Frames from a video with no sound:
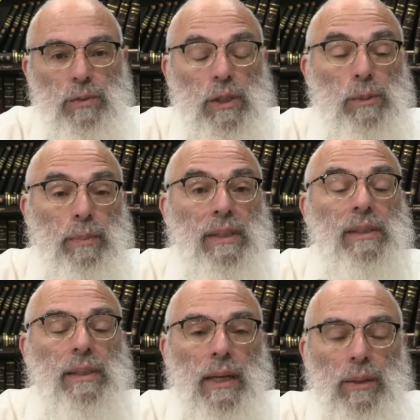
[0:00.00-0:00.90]
was
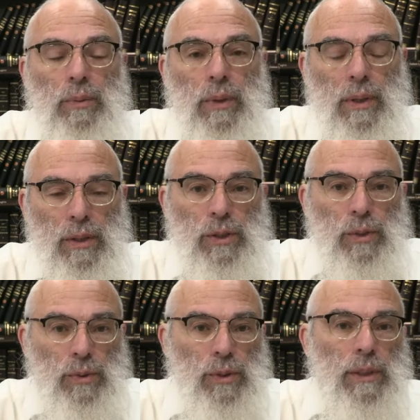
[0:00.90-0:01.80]
beset with
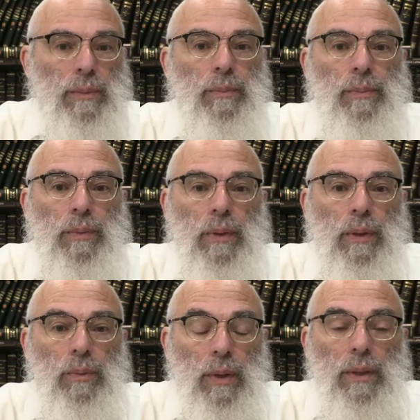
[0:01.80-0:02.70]
issues.
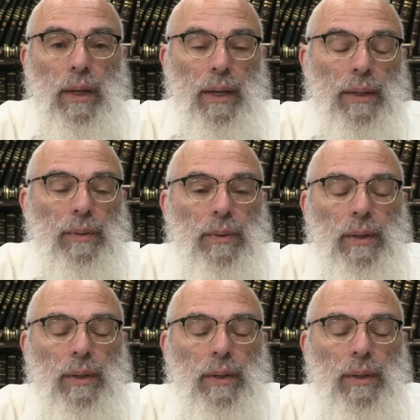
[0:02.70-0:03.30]
One day,